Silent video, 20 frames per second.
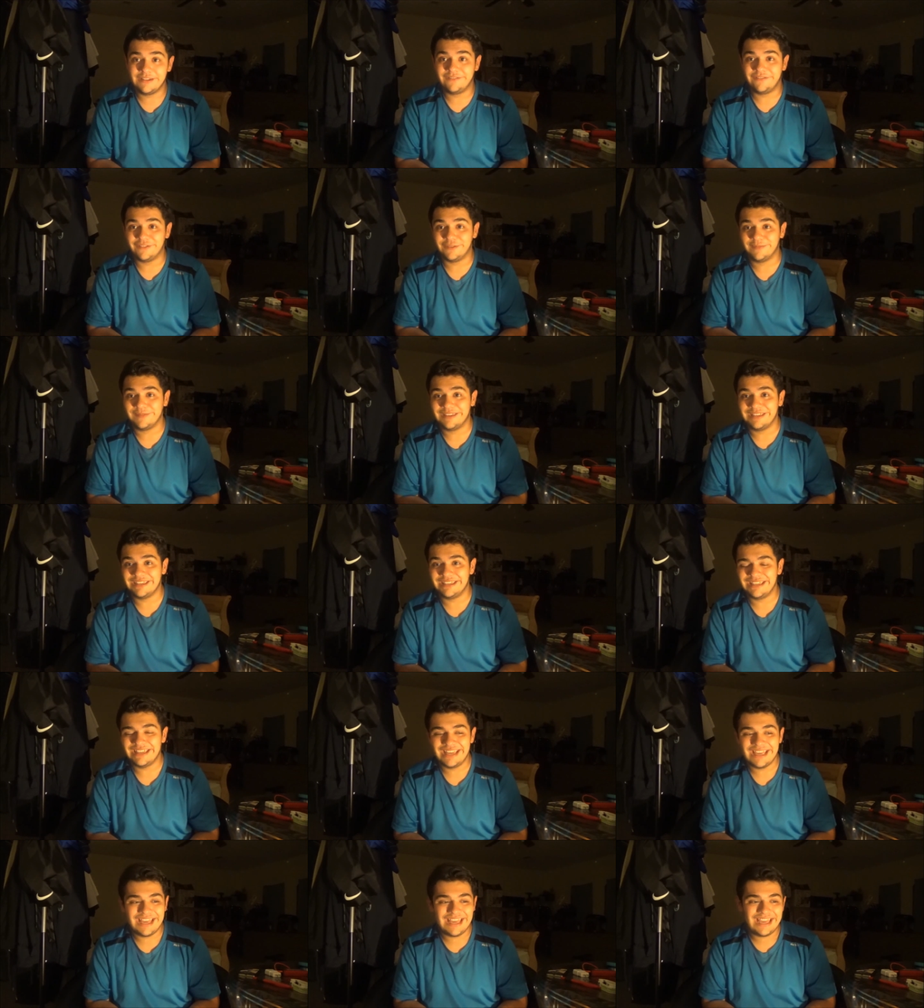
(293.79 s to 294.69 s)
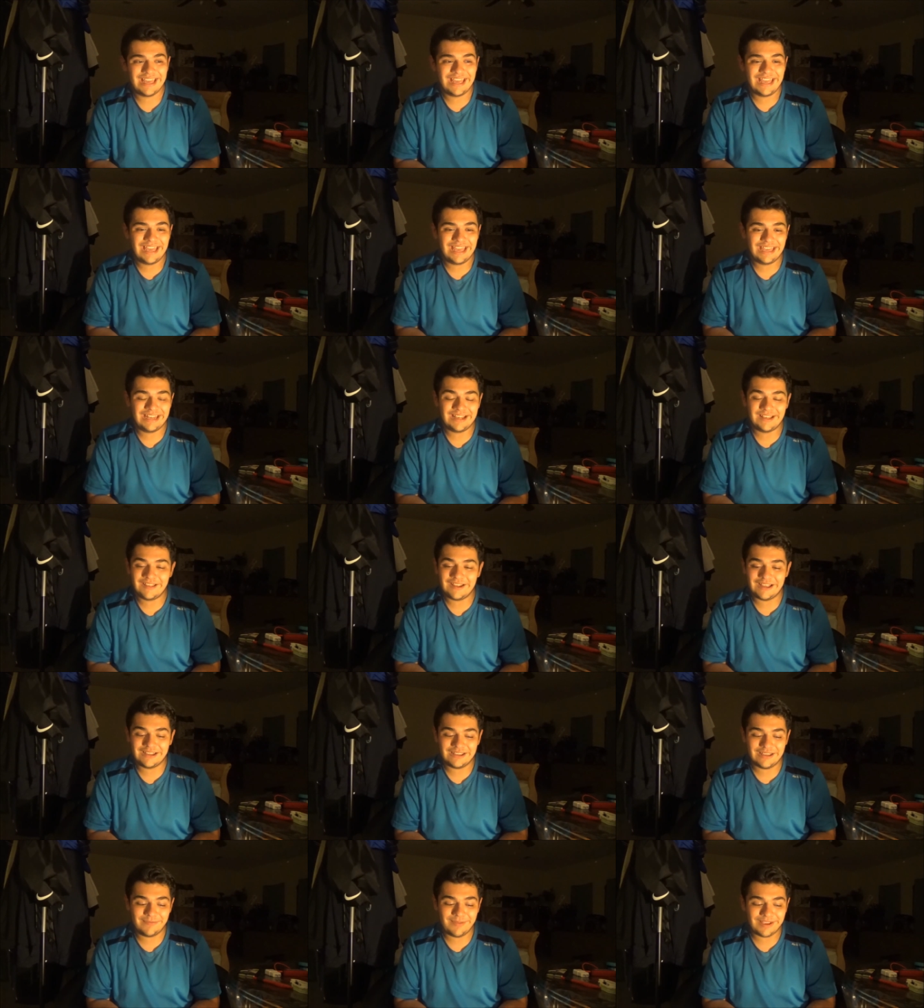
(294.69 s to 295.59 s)
for me and
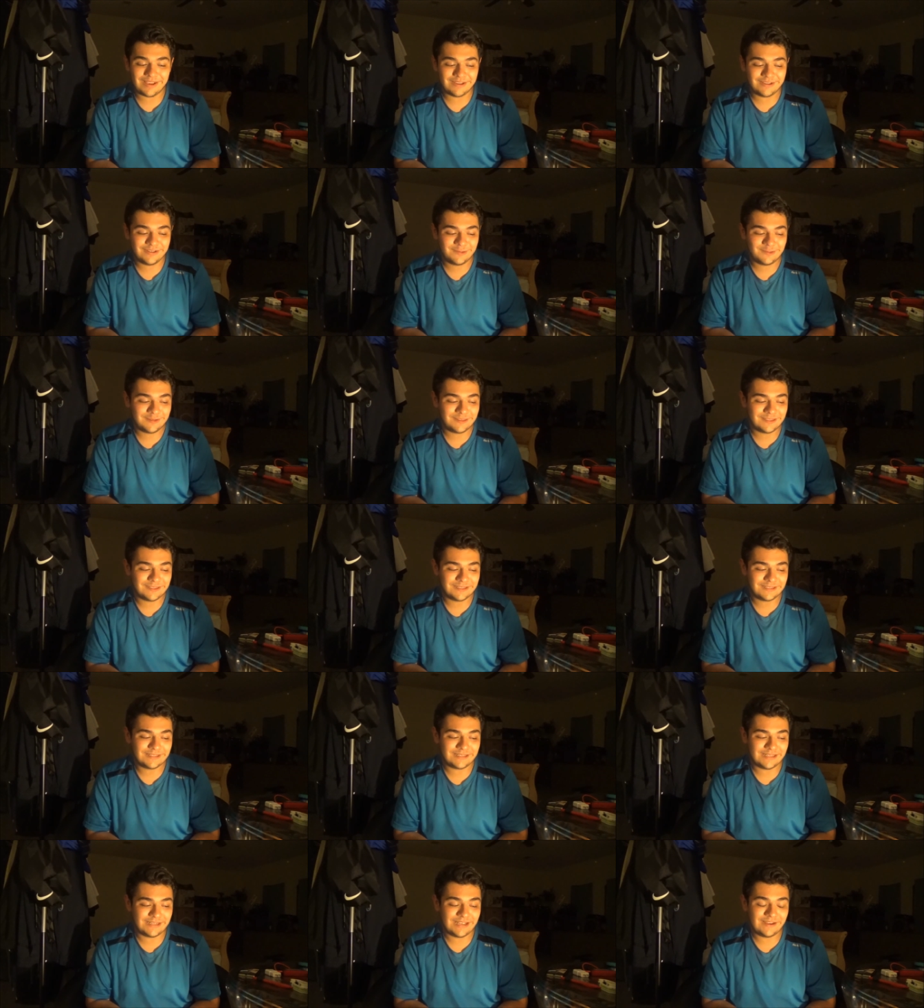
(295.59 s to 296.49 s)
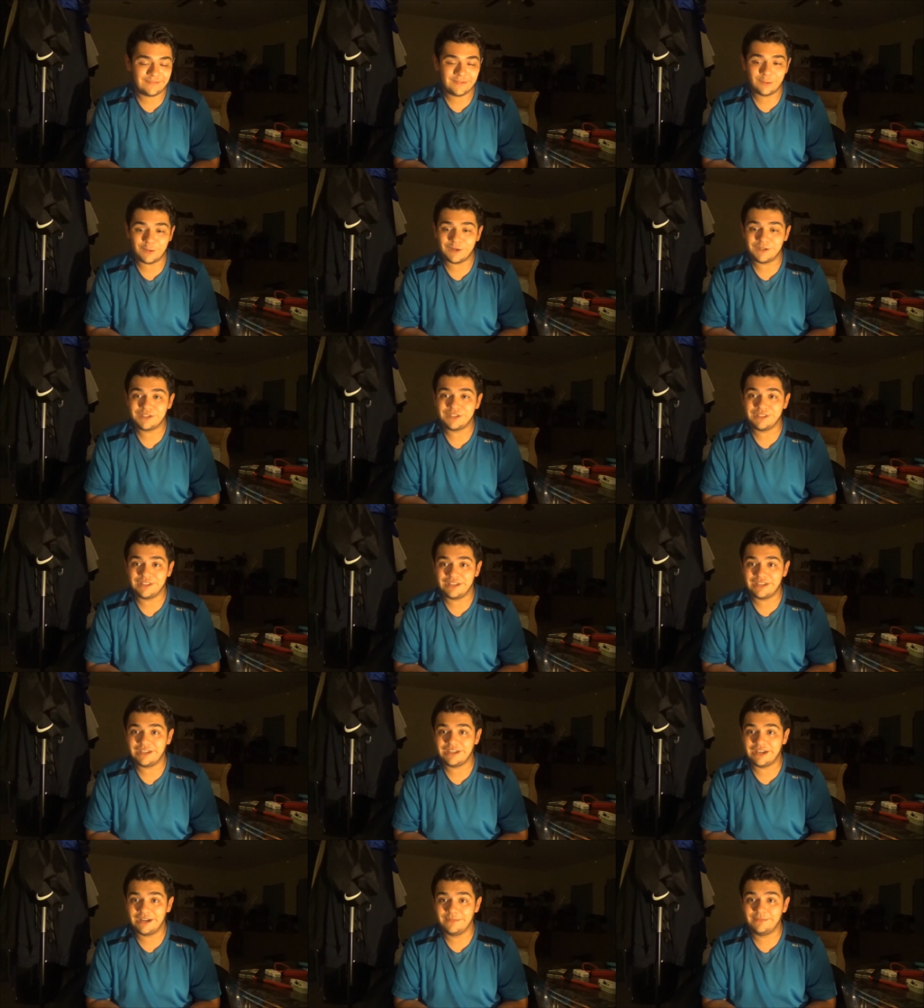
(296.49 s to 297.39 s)
I, am not good with this. And after watching
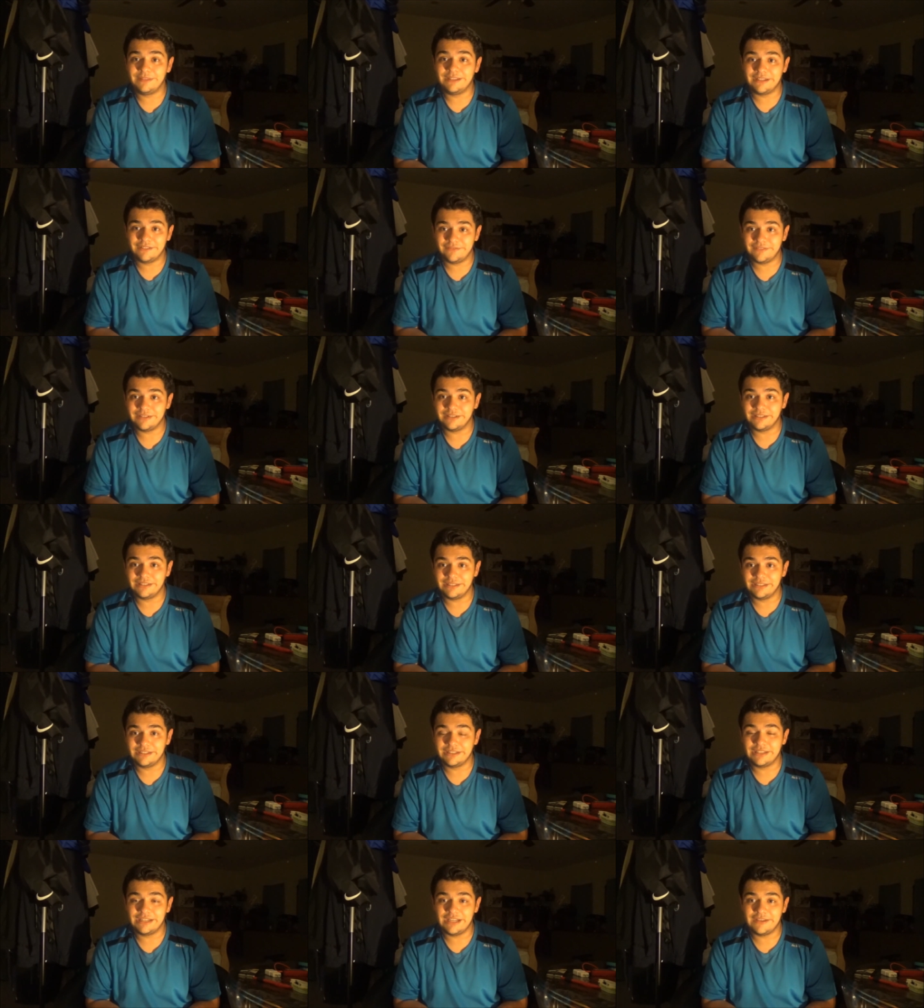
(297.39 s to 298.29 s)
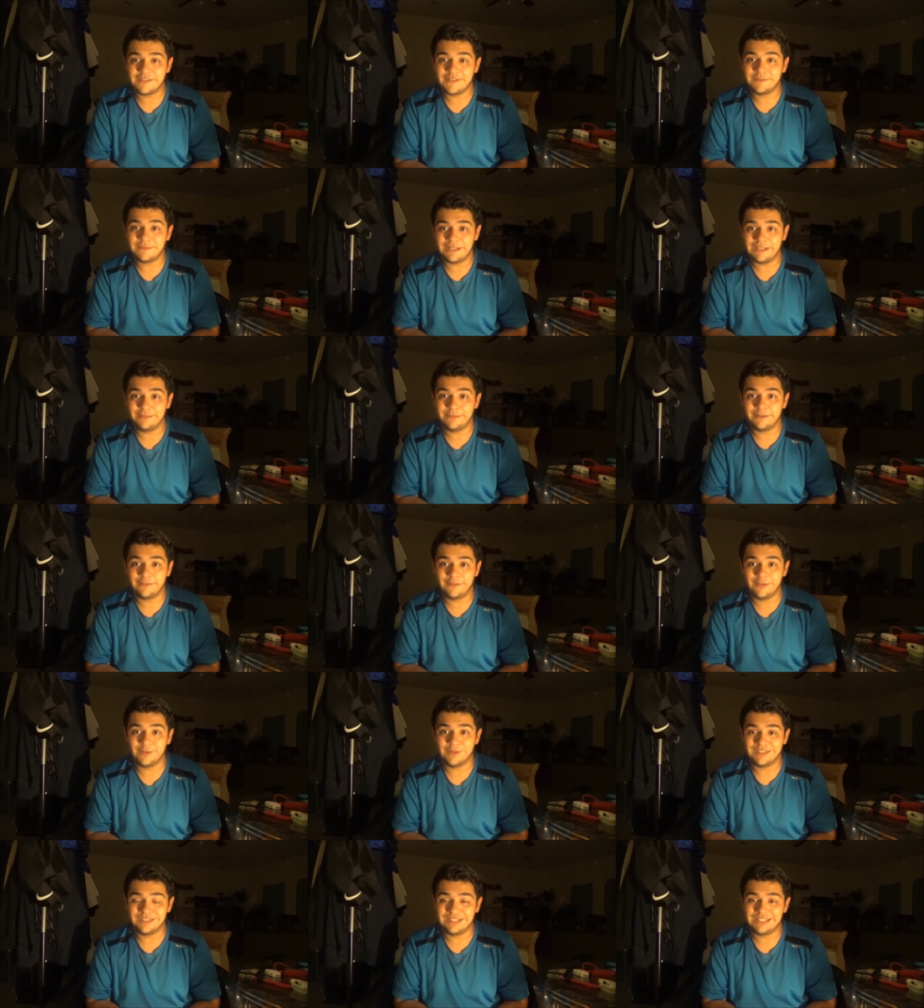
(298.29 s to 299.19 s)
that, I'm definitely gonna have some nightmare
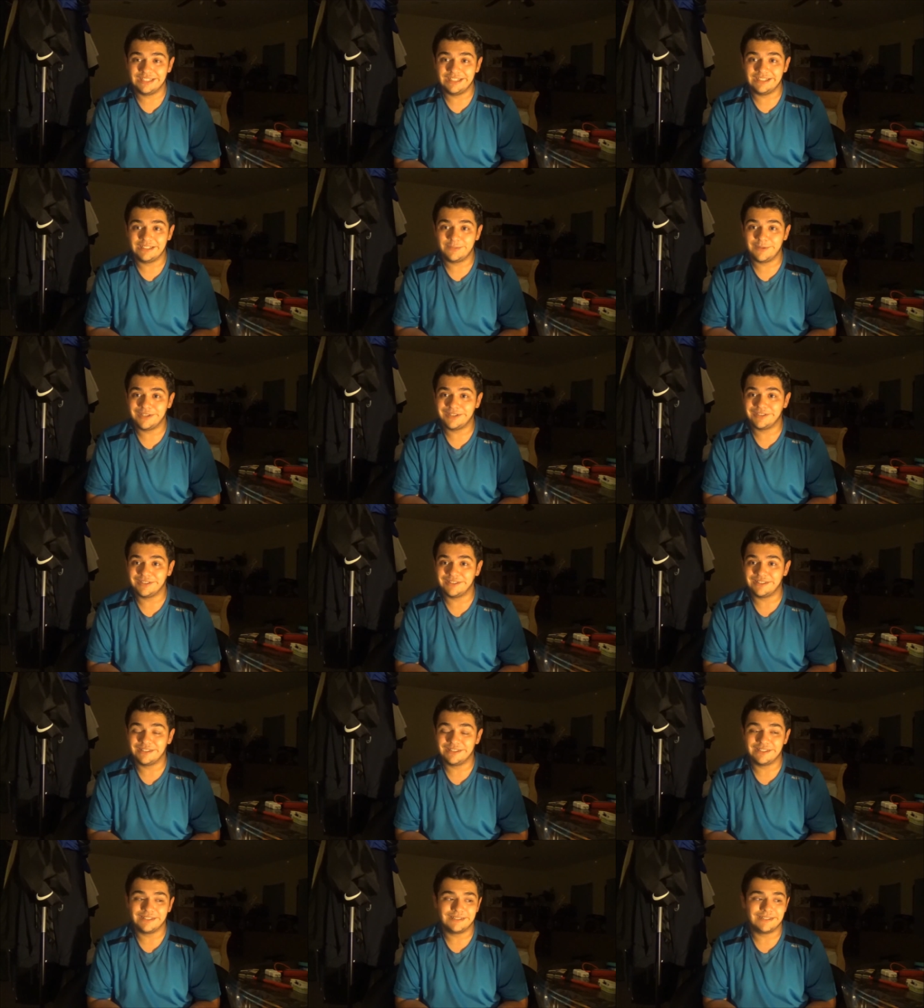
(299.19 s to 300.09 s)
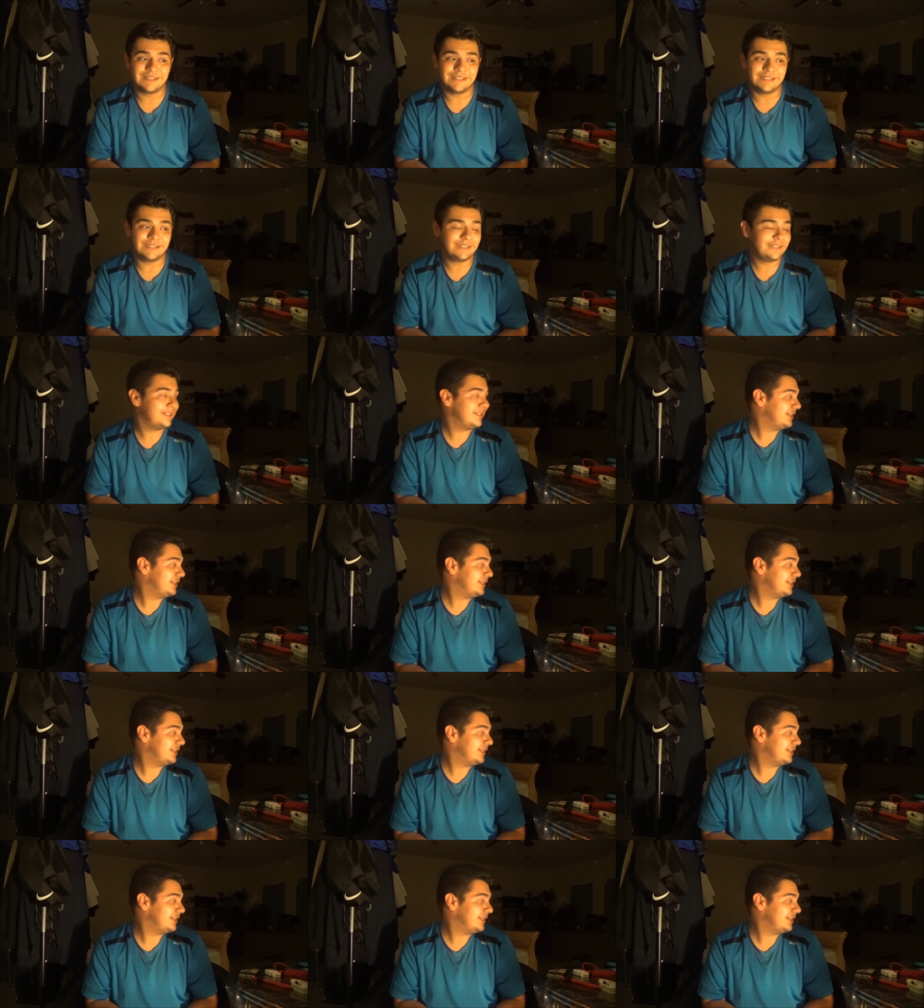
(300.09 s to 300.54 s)
fuel tonight, especially since it's like,